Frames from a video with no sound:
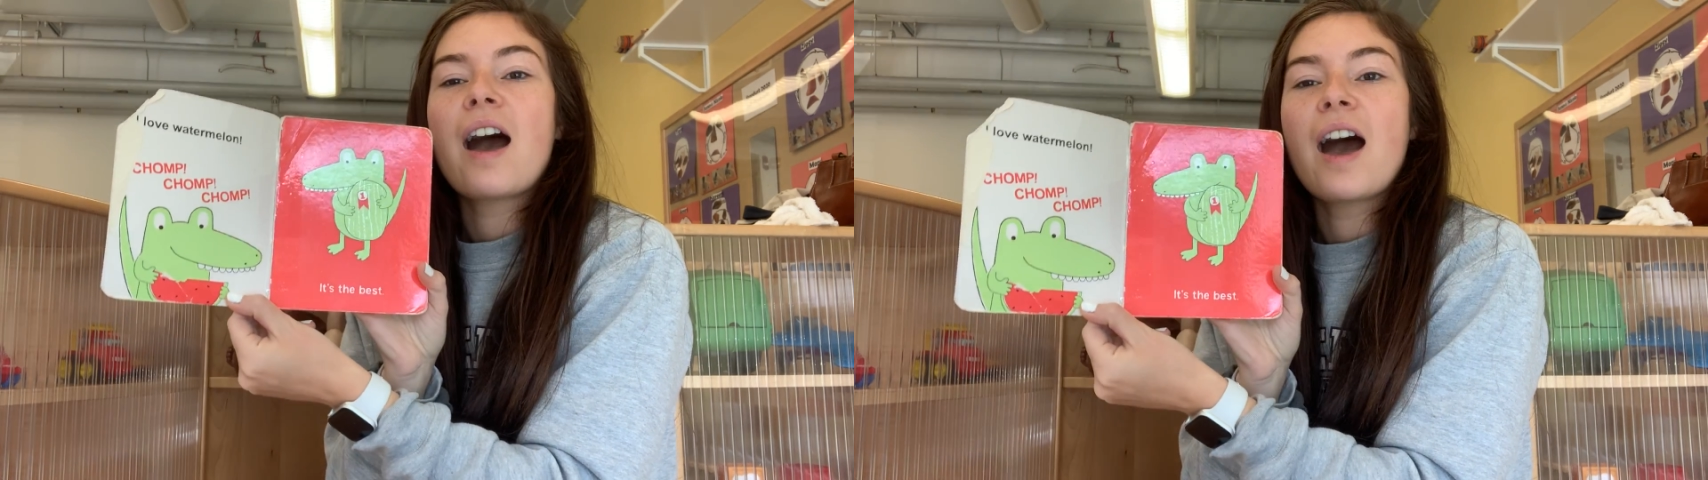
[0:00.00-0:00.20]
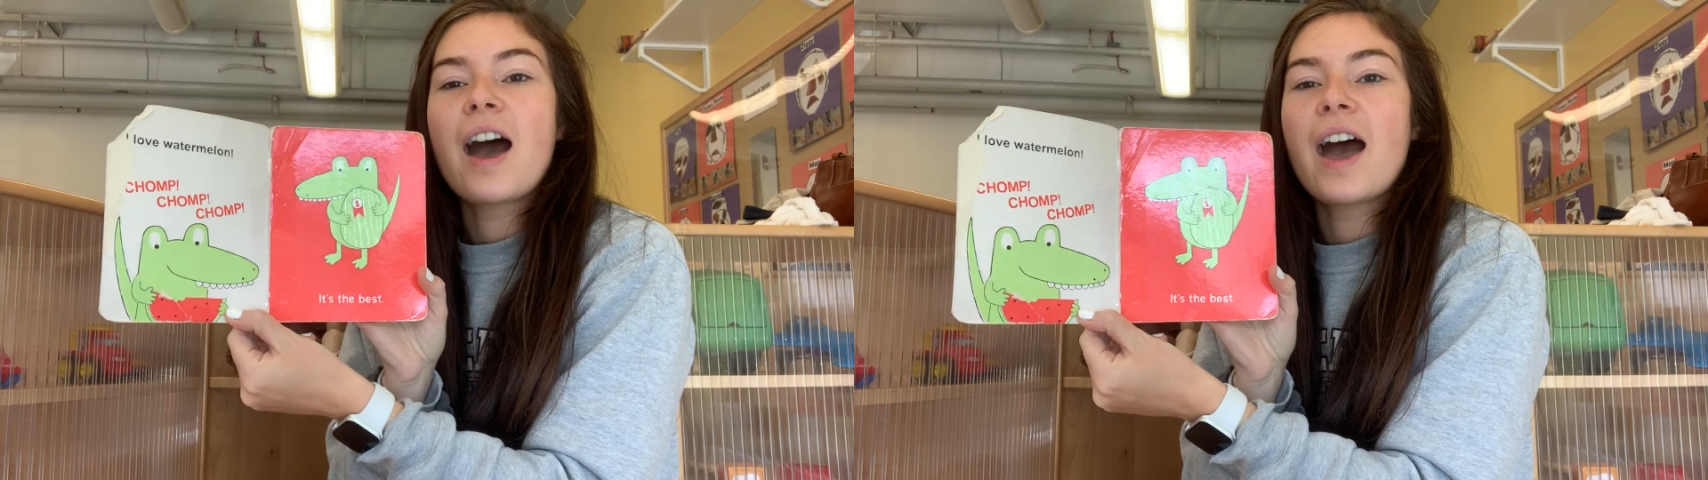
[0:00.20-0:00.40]

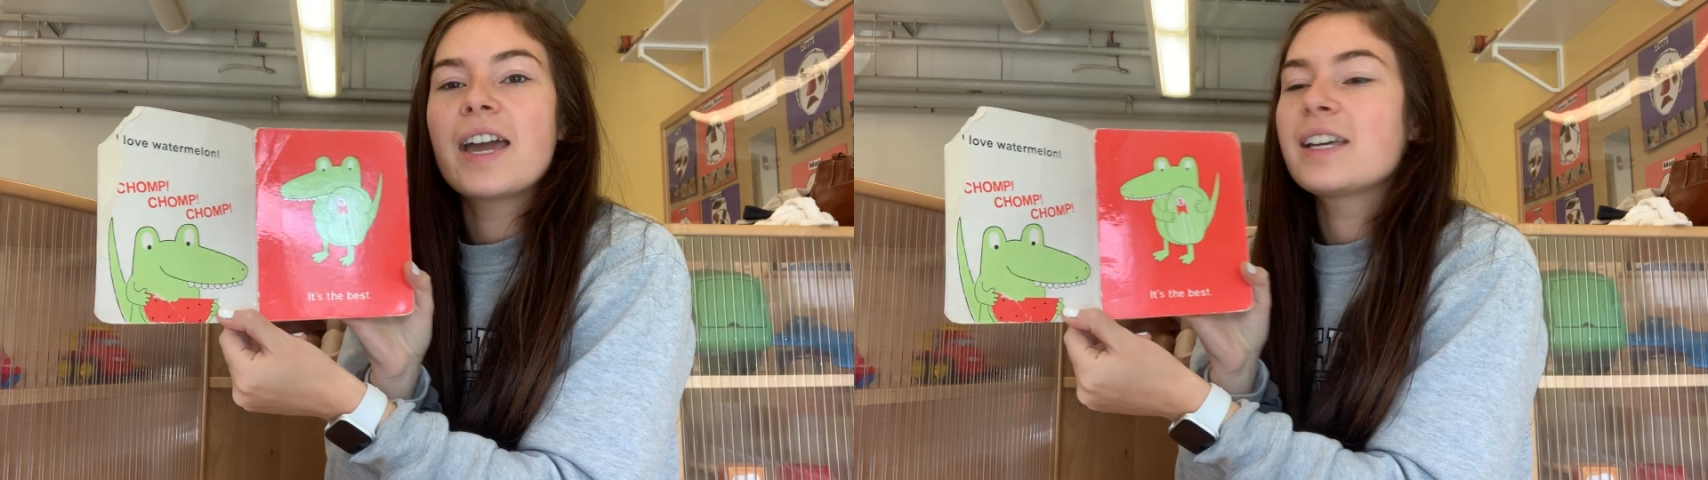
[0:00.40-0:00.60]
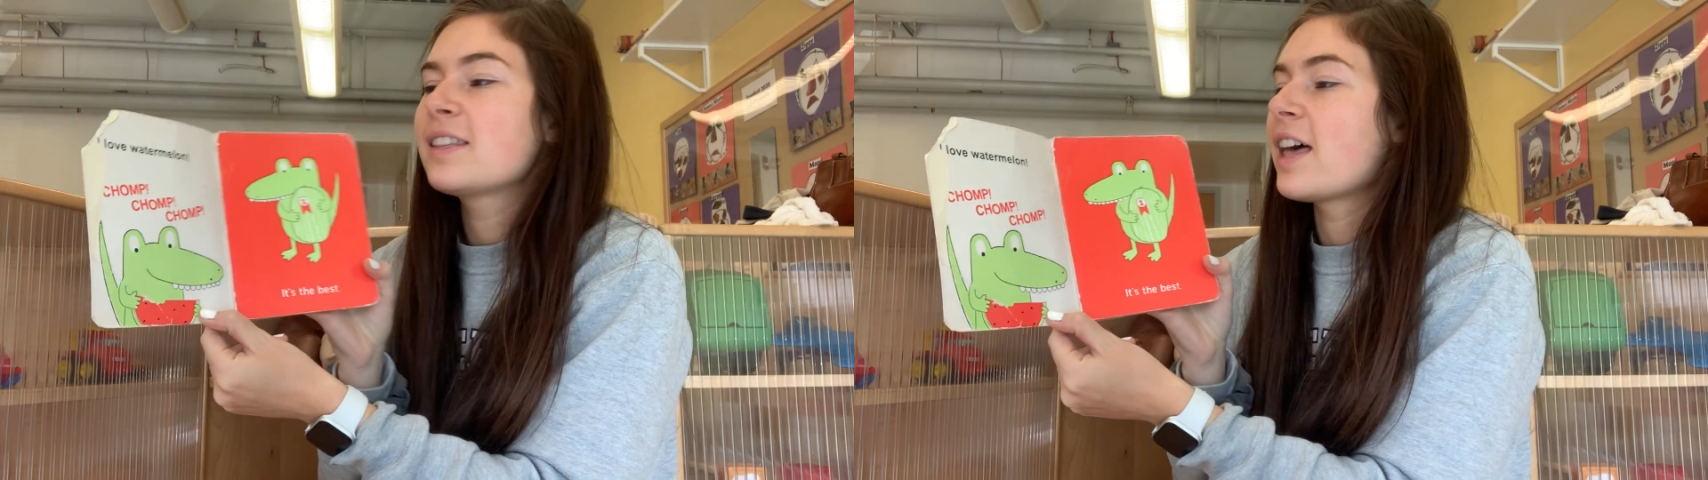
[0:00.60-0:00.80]

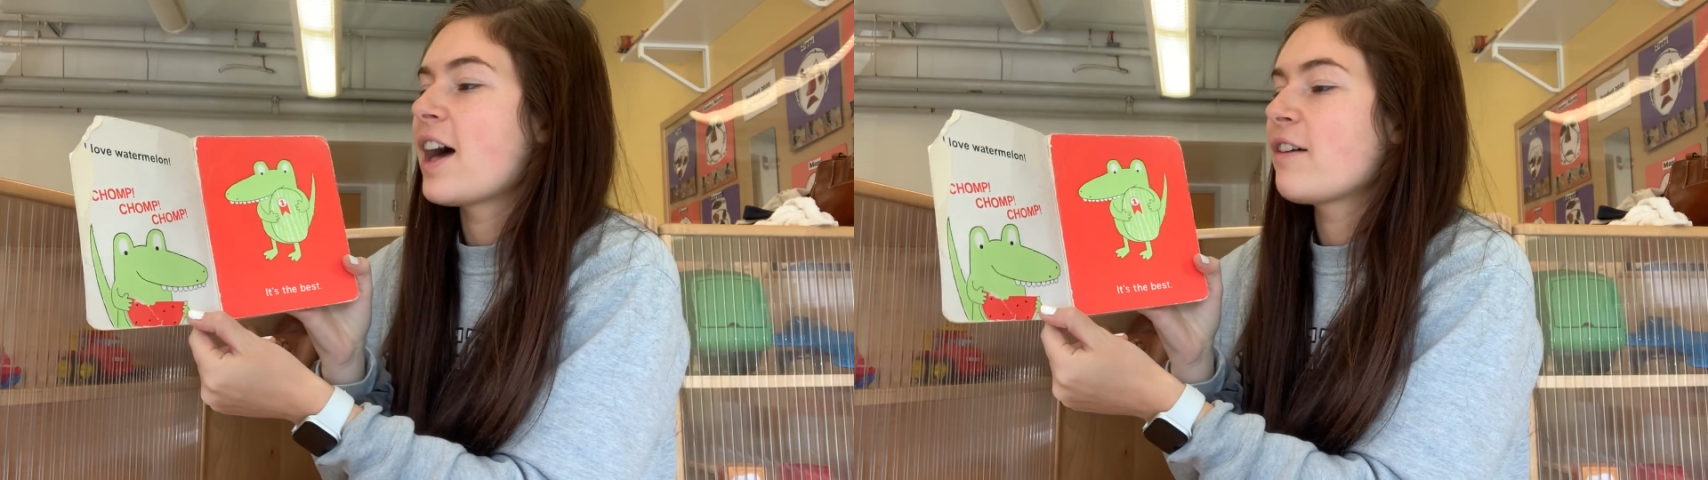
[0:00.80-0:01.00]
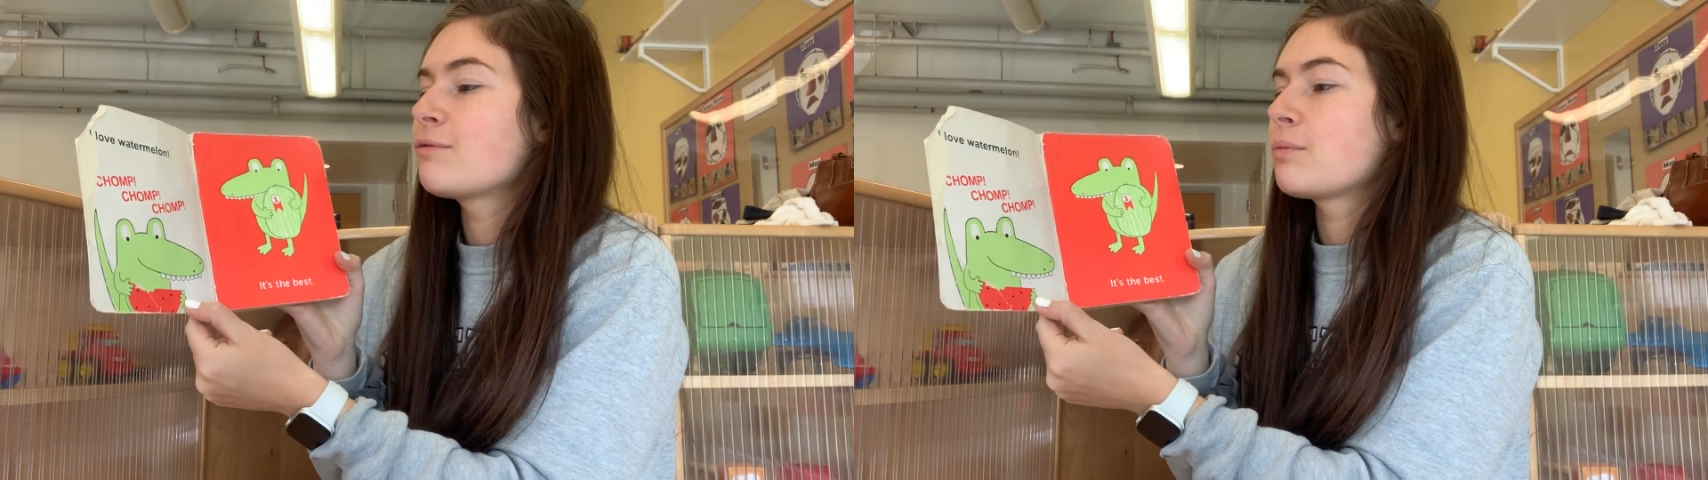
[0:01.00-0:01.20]
I
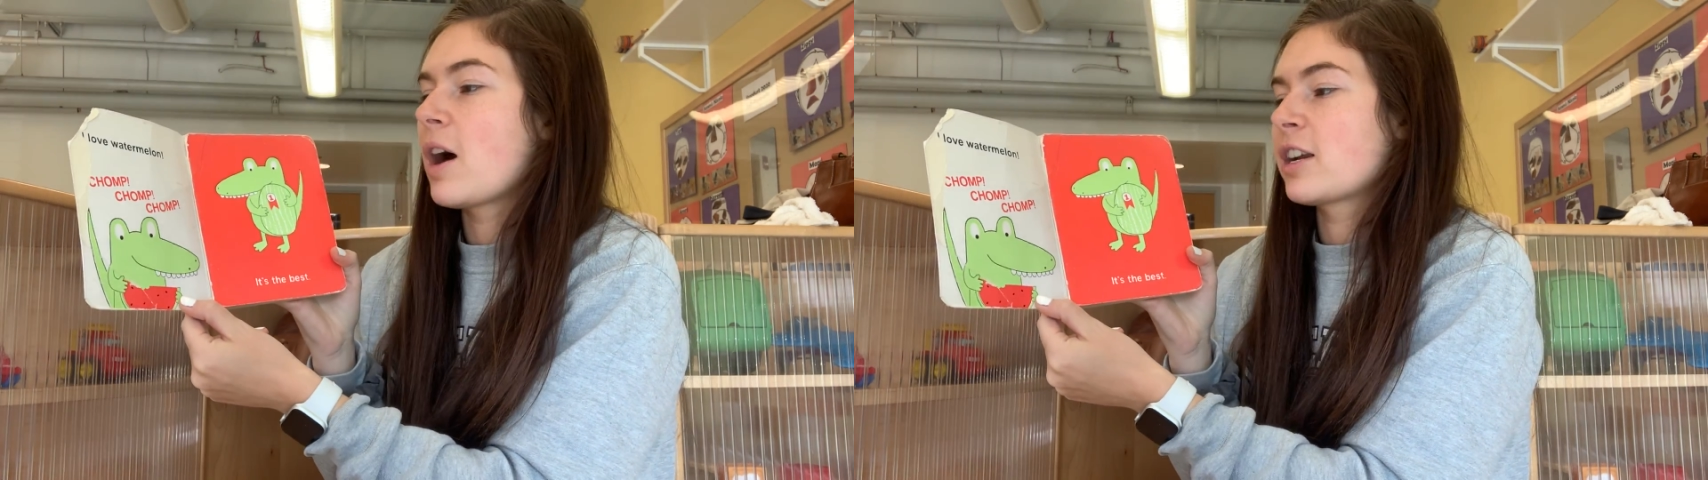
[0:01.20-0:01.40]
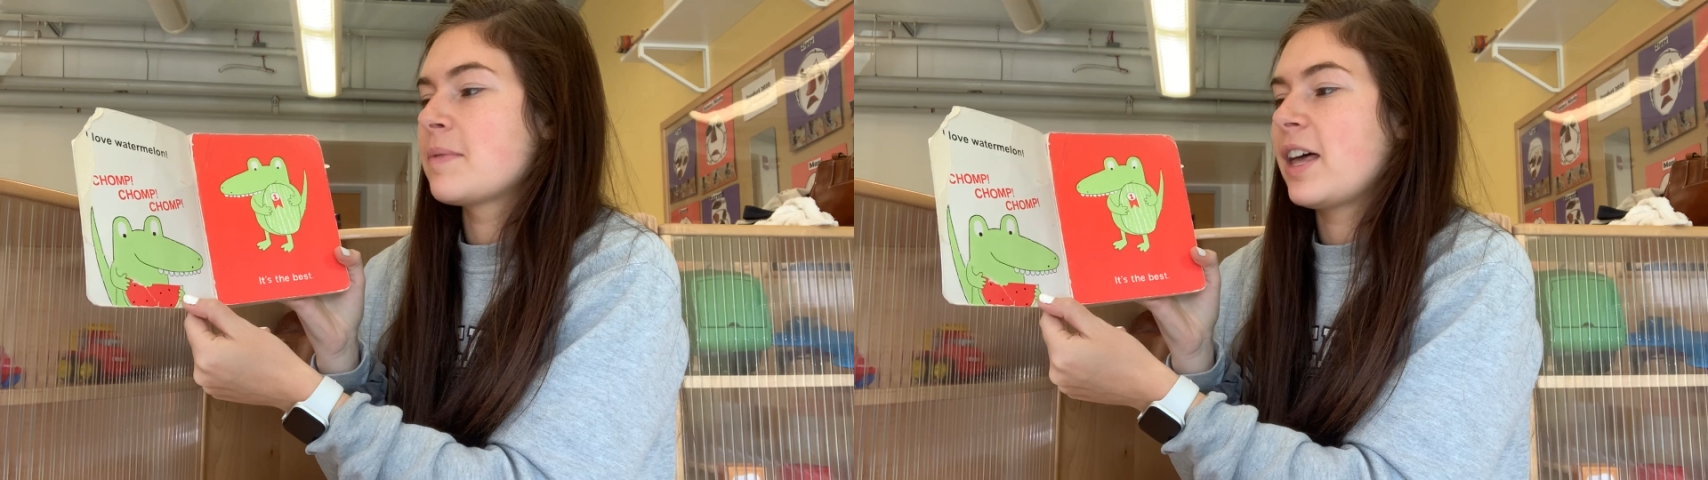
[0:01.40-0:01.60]
love
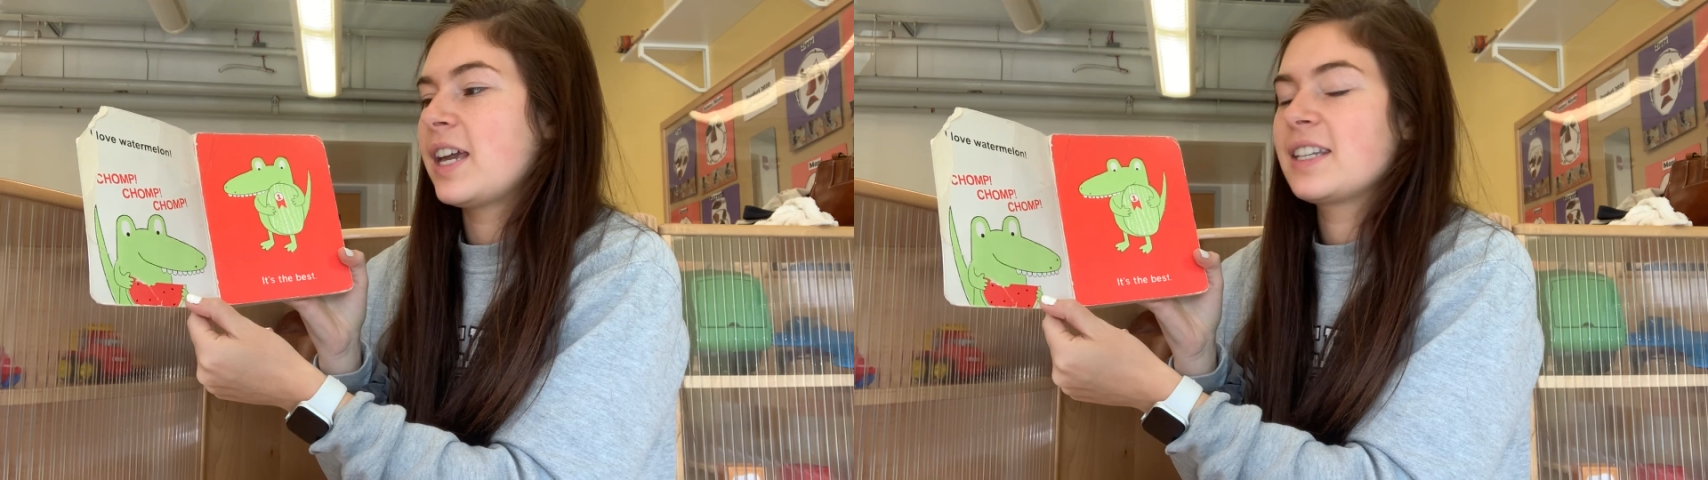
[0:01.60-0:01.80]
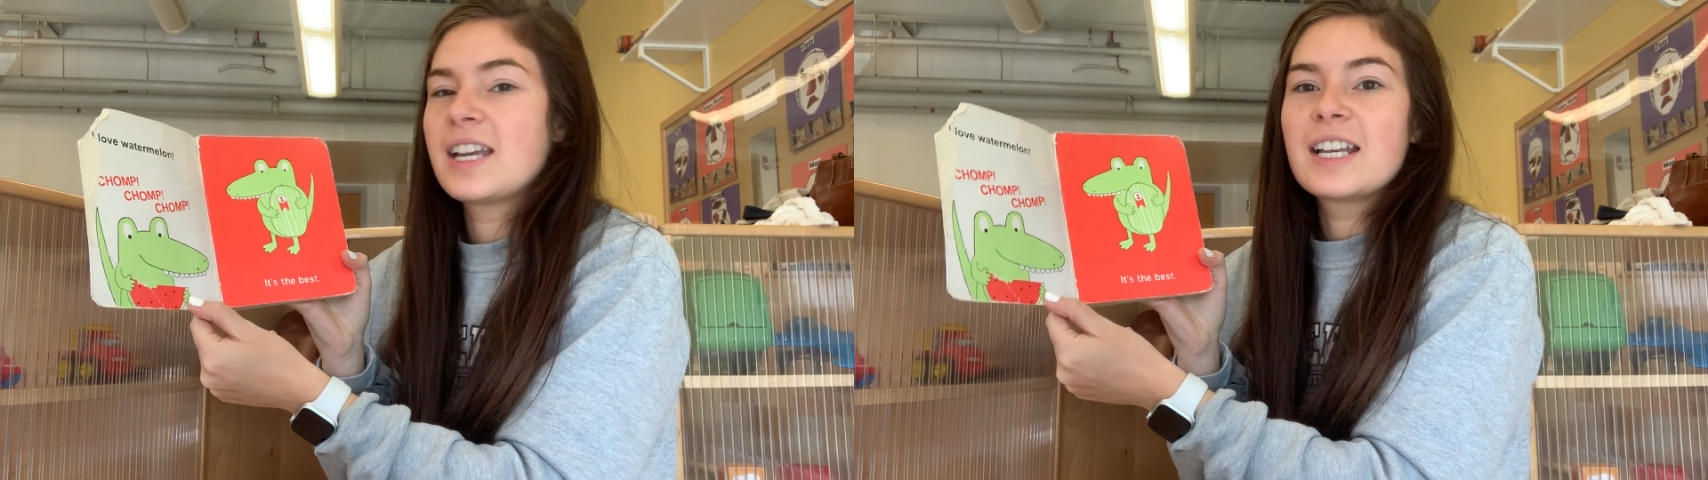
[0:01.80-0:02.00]

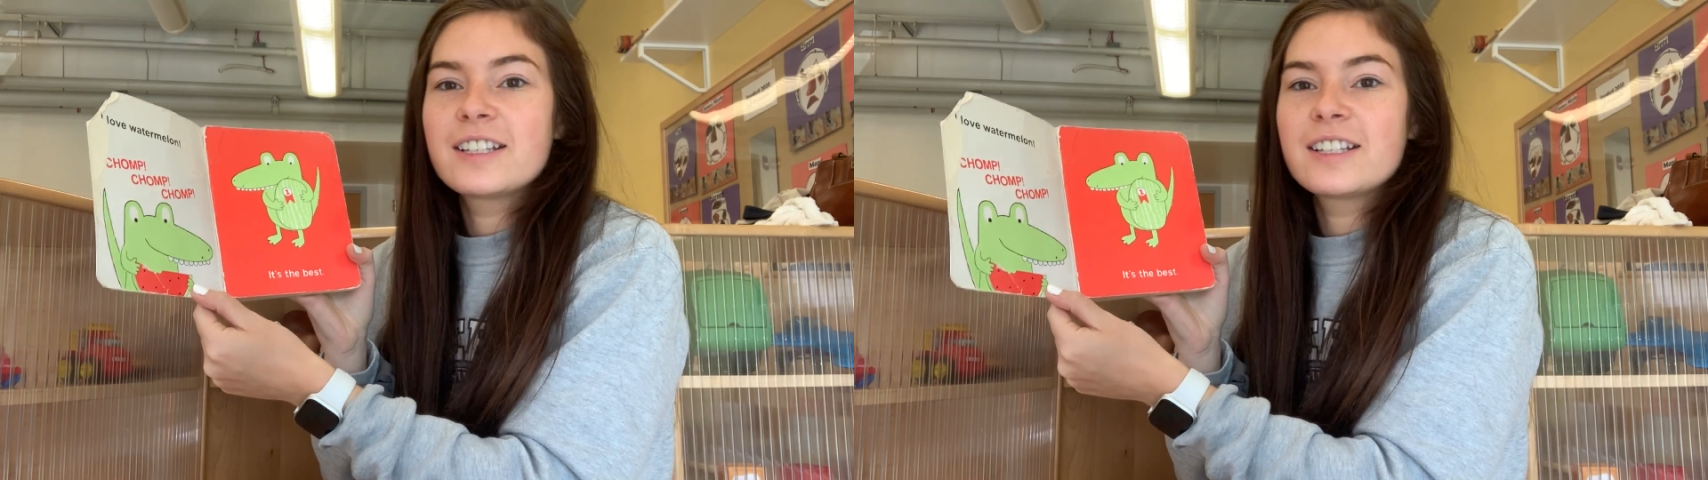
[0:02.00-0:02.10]
watermelon.